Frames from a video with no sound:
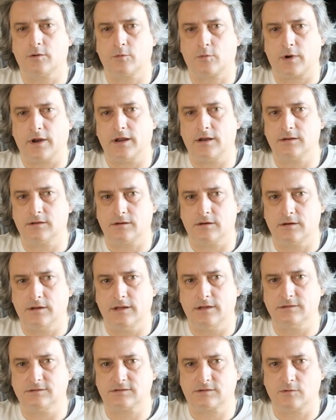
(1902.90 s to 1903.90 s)
great
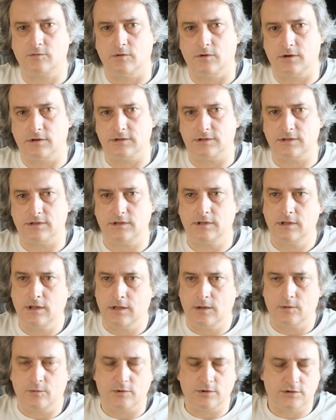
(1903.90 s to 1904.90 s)
lens quality
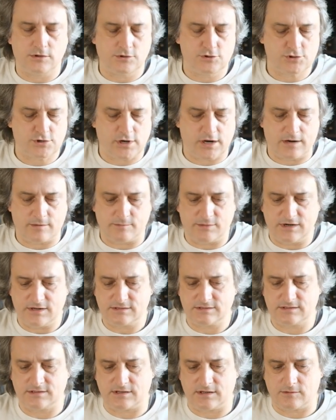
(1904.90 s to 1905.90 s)
with the
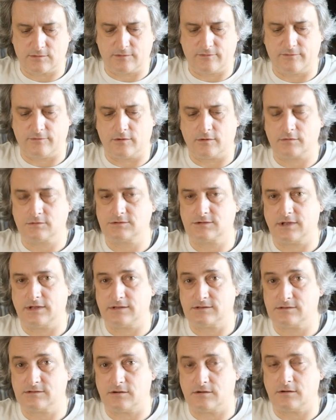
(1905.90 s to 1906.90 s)
sharpness and autofocus
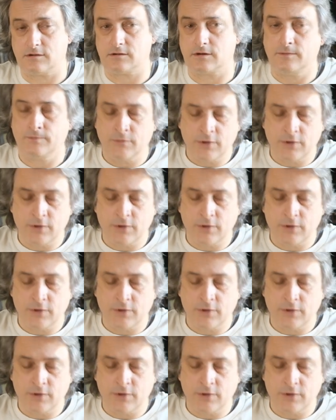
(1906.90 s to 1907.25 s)
and so on.